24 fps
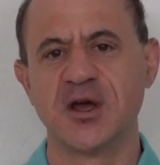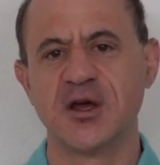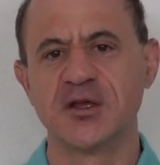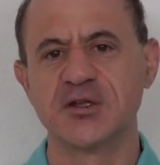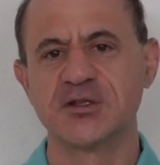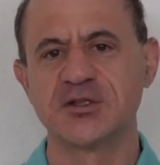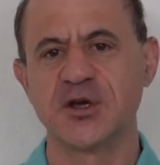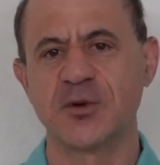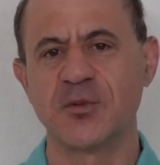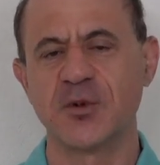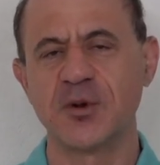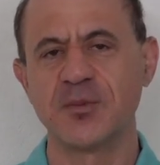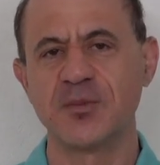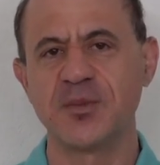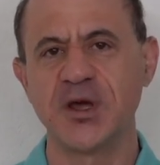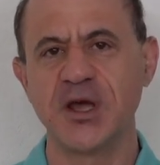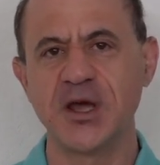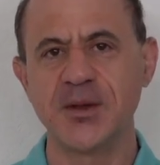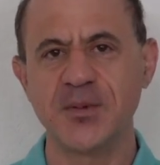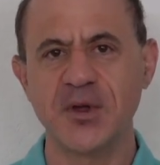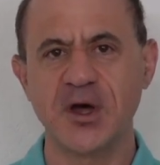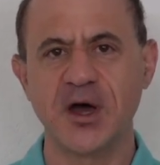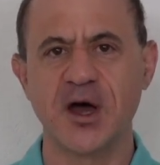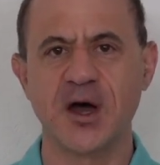So when
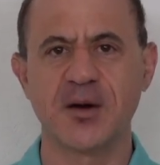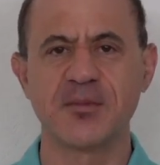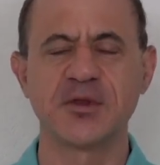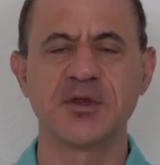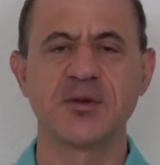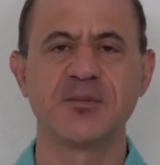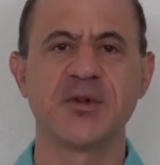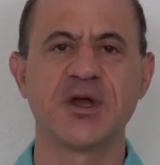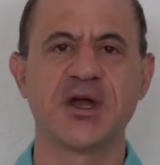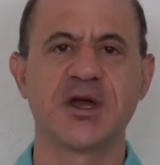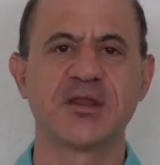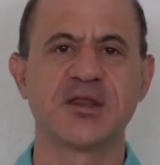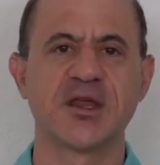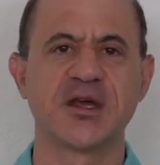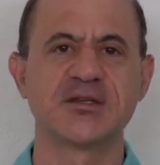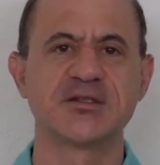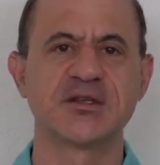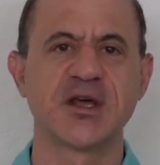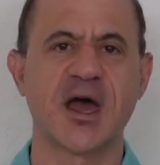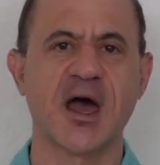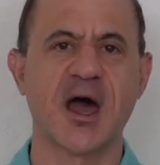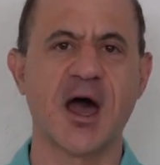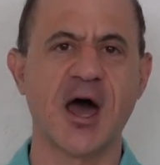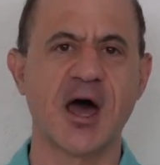people come to me and they
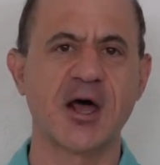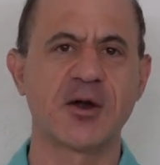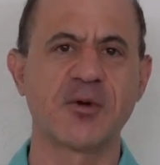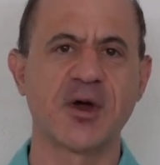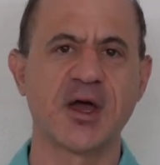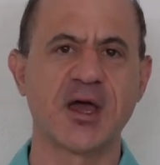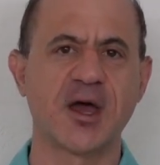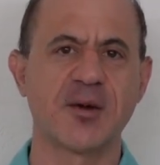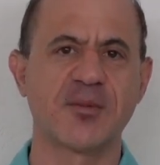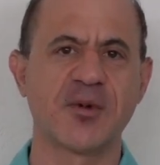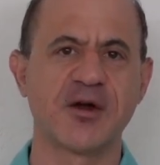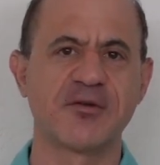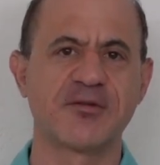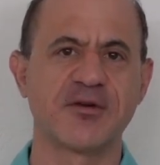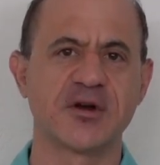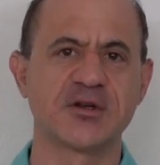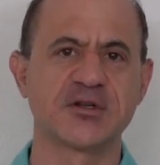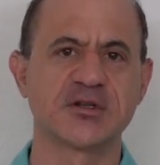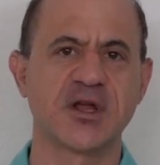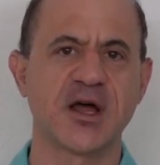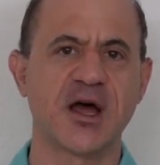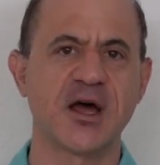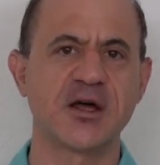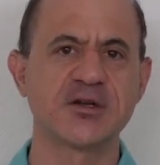say, how do I get my
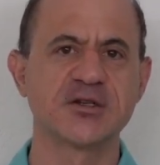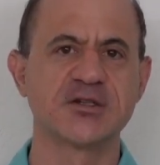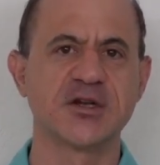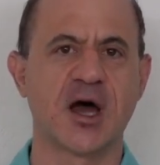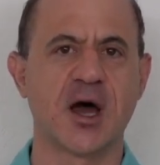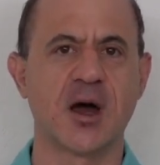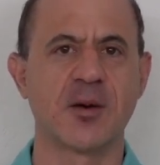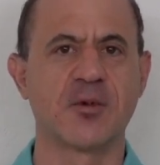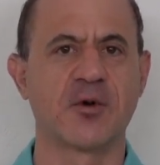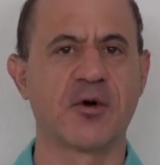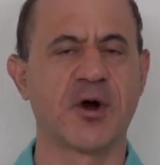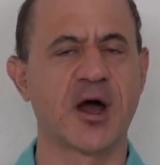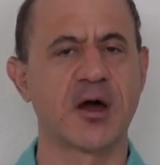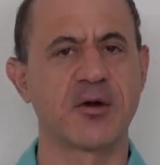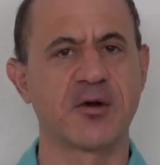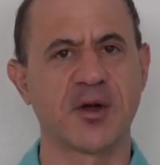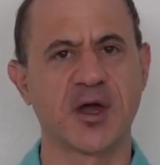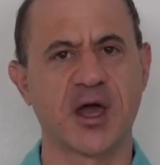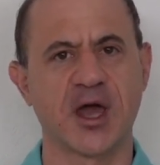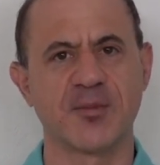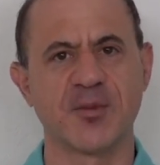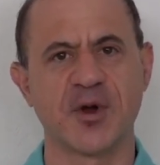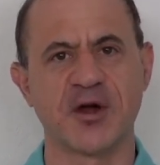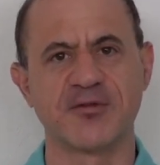first cloud job? Or how do I
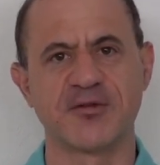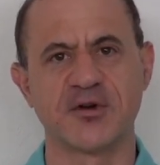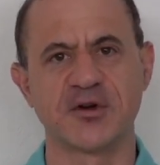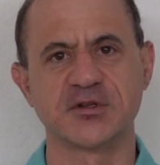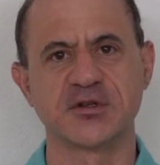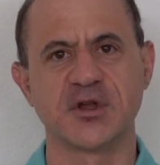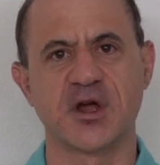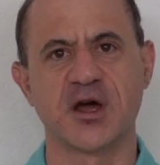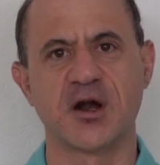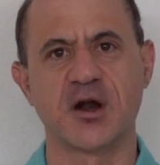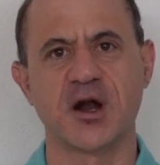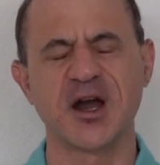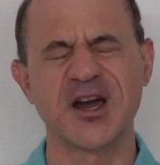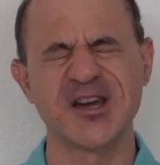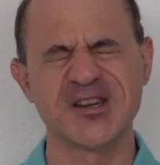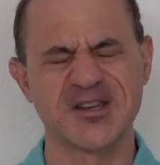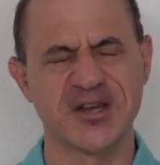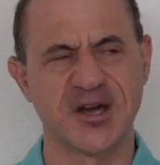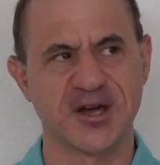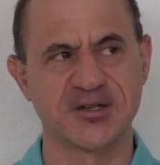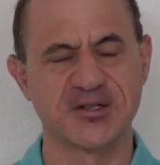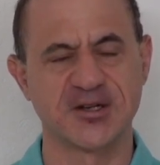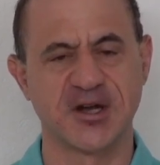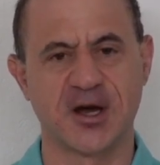get my first cloud
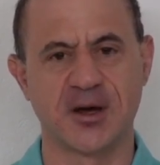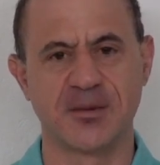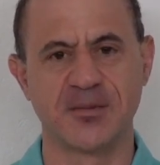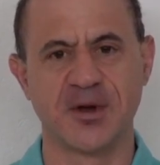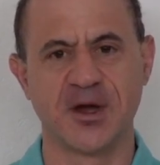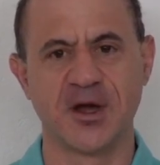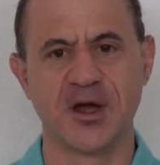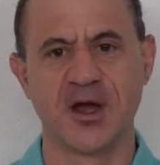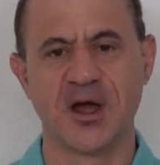architect job?